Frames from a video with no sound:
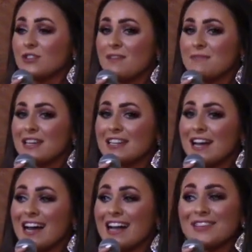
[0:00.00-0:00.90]
So I've been
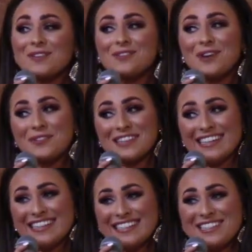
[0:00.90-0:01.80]
a little lonely,